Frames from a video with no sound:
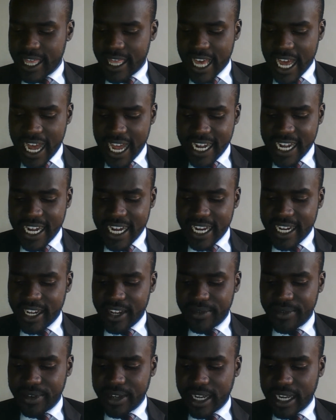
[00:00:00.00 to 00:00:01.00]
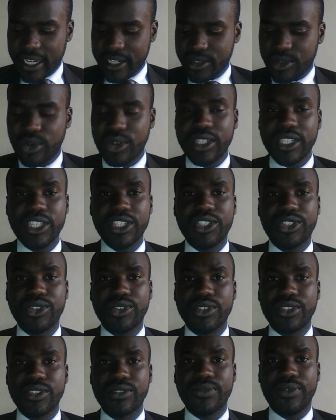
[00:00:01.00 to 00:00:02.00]
under difficult
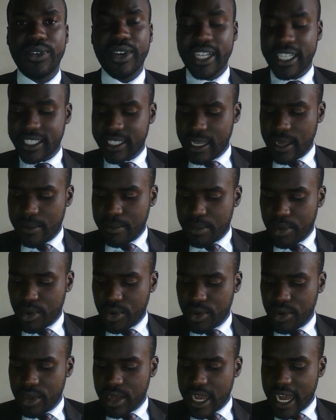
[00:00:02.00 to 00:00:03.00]
conditions, for example,